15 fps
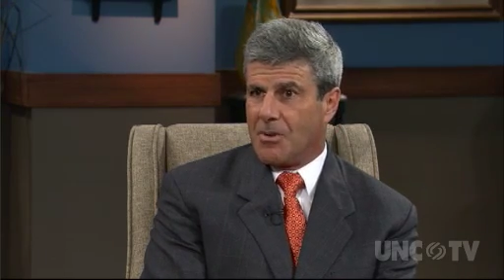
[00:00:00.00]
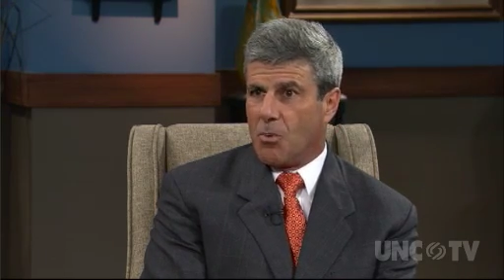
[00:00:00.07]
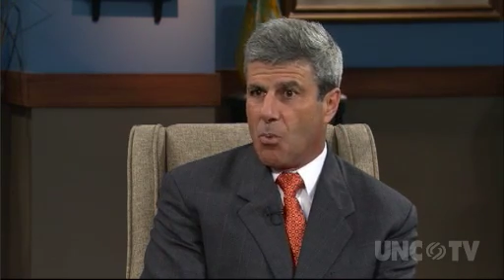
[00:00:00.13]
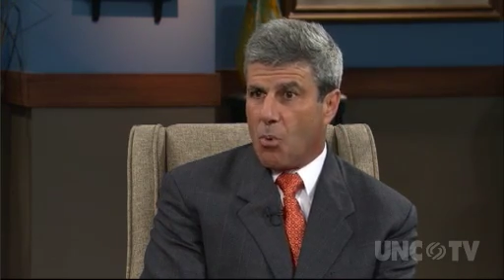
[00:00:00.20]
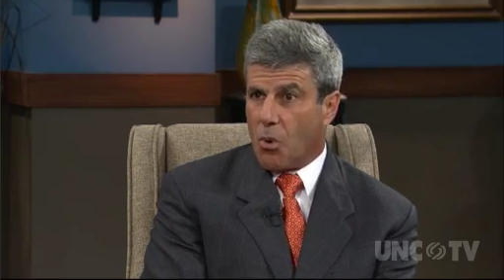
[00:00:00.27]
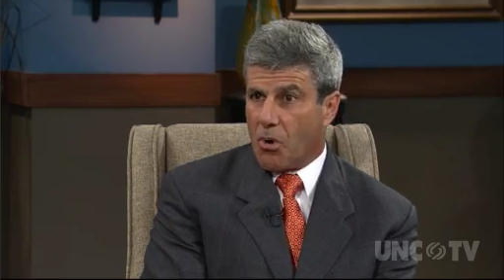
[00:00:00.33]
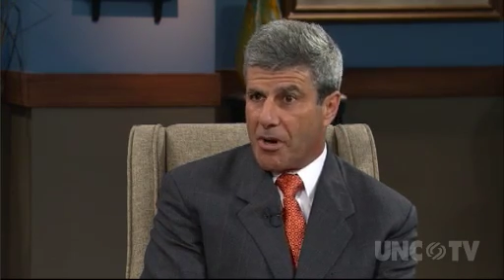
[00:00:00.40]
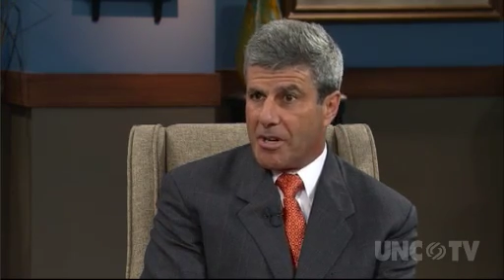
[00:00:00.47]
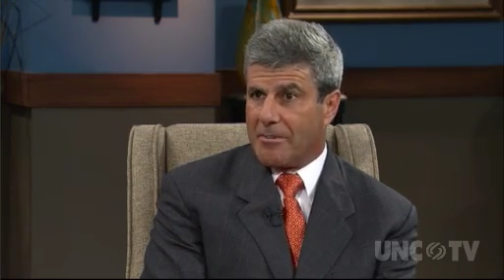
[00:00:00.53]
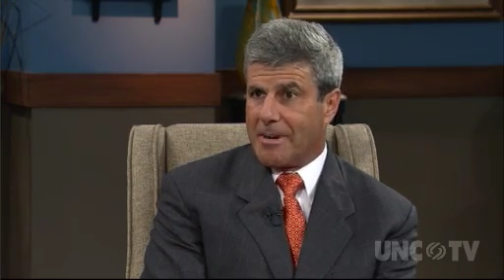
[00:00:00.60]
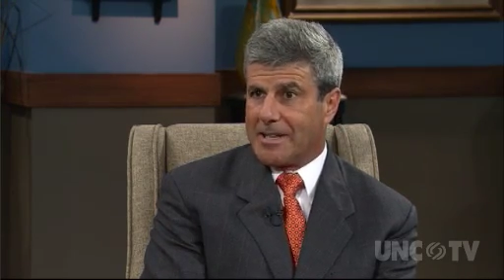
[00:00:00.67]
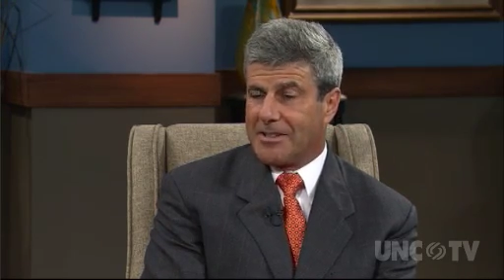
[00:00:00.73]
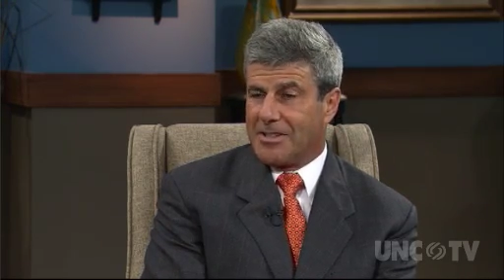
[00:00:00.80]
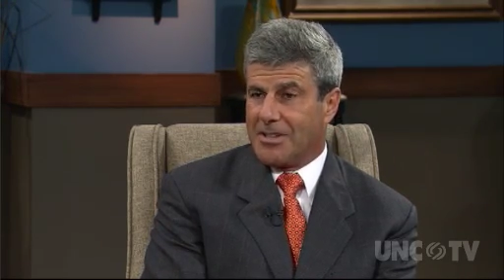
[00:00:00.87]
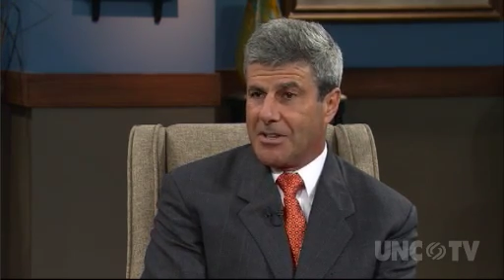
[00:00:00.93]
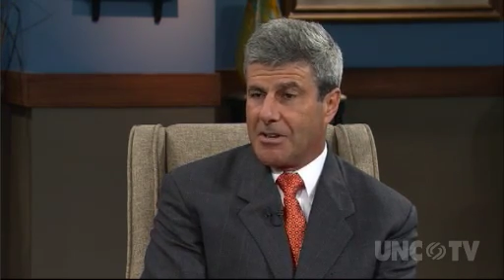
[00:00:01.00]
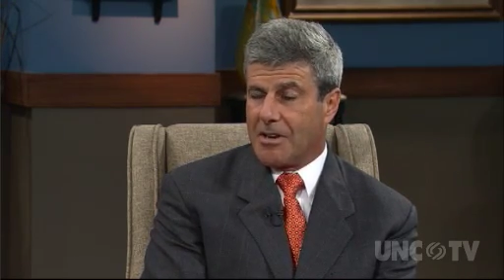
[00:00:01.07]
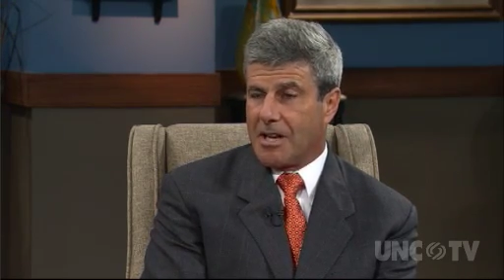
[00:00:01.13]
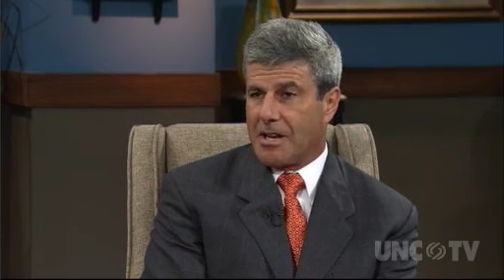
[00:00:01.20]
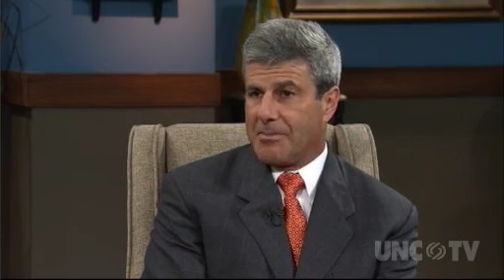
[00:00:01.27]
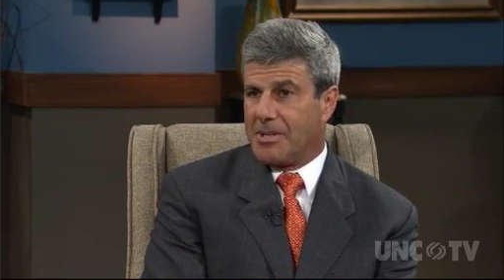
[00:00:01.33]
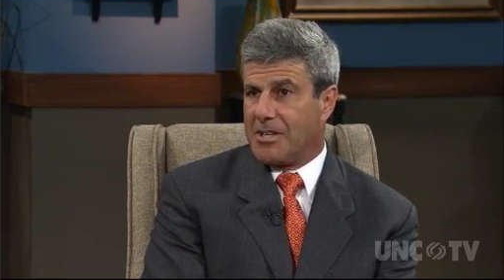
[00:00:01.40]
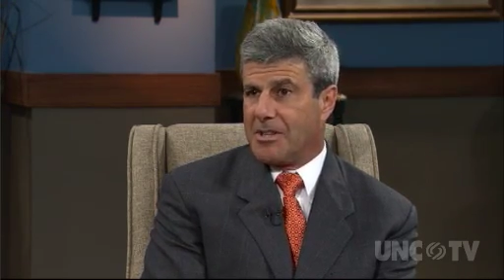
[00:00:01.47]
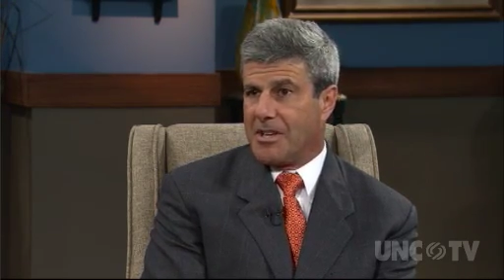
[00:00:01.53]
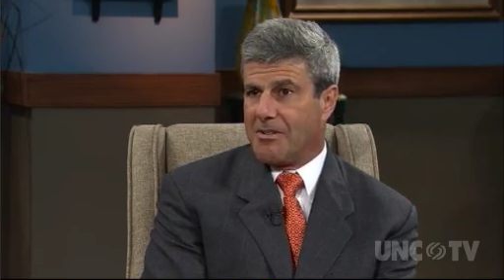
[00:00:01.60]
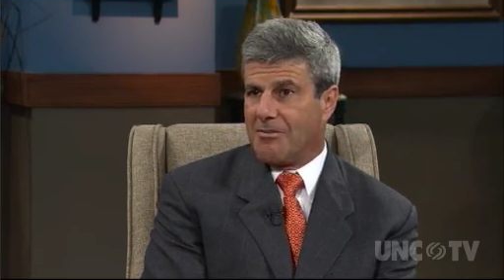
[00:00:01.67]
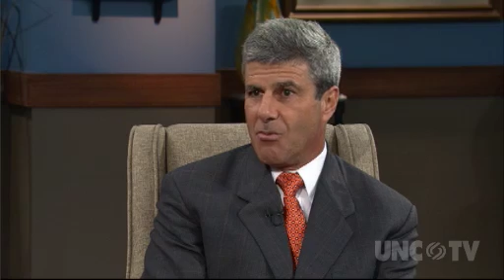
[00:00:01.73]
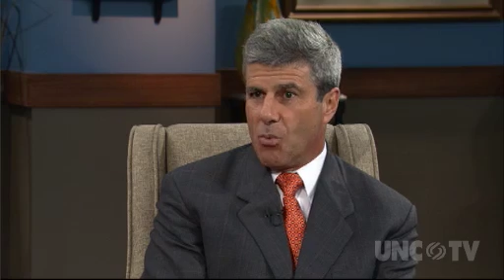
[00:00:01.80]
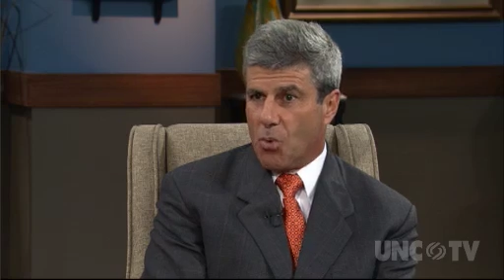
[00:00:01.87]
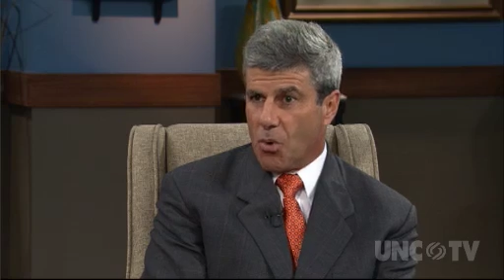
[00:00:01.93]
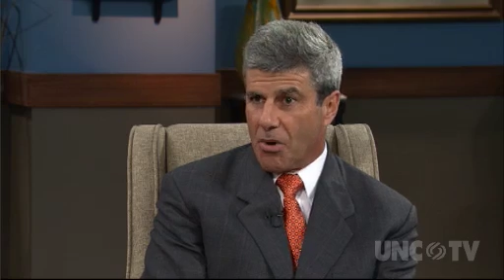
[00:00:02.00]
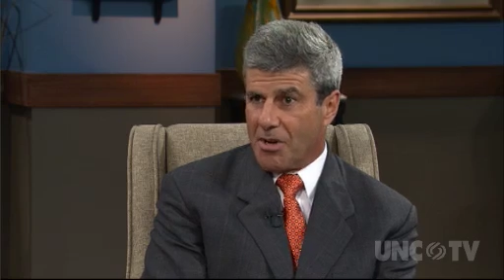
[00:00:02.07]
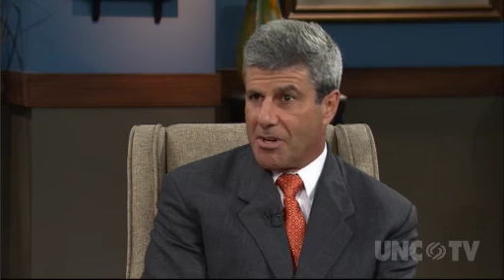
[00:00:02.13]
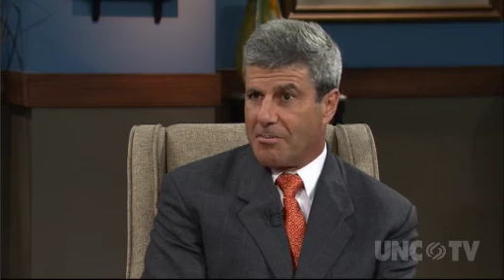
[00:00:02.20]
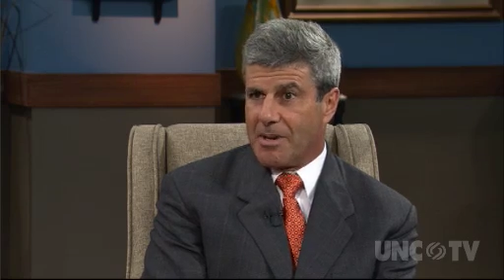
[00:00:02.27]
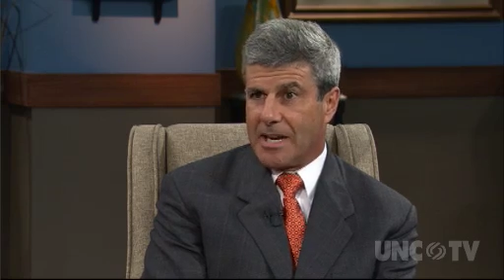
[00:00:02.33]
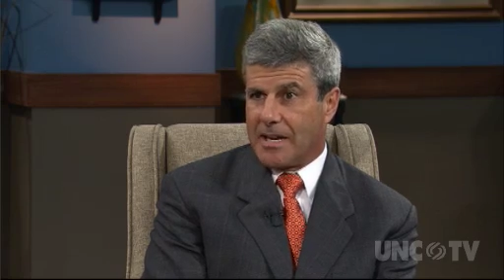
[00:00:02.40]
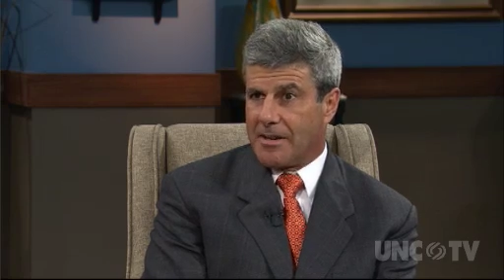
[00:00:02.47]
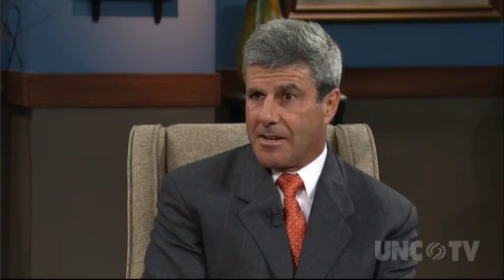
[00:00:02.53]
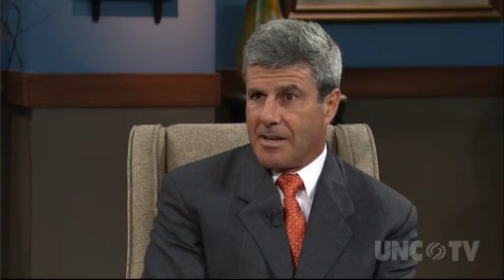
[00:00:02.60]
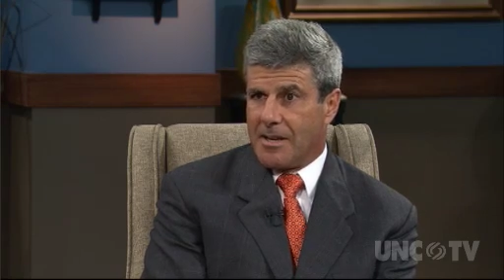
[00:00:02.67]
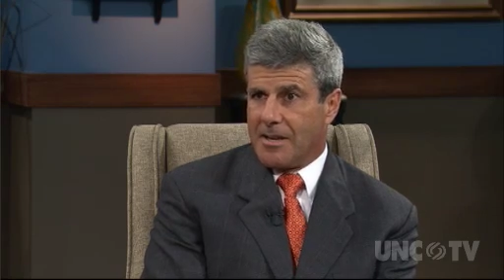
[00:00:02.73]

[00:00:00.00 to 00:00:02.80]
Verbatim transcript: worried about the economy, they've worried about